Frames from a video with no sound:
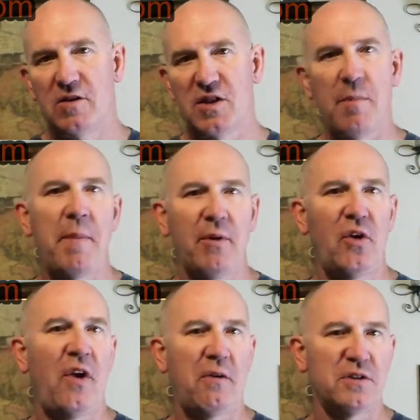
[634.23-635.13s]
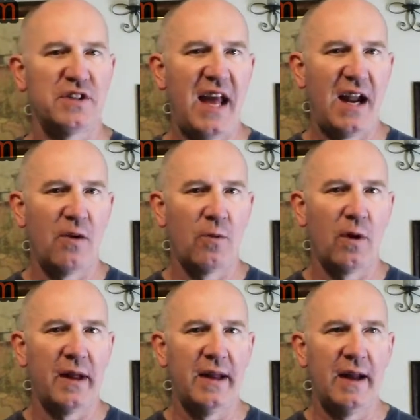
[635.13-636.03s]
some people don't understand
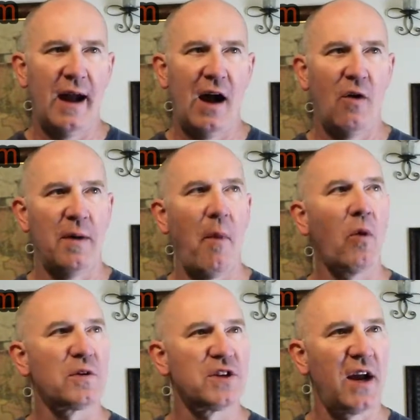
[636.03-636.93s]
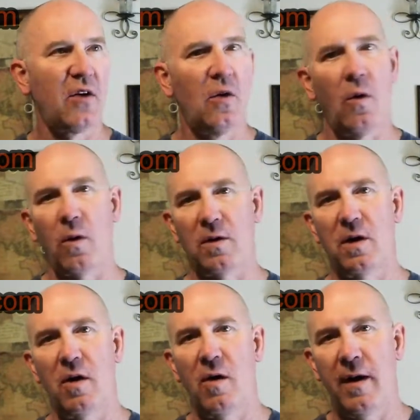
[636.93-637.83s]
really how a motorcycle
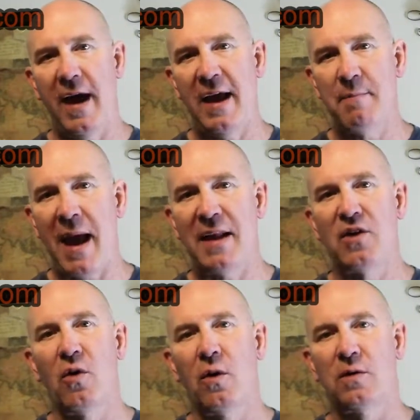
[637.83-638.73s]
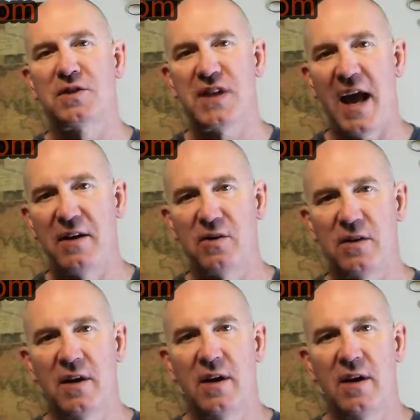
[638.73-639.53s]
or a manual or standard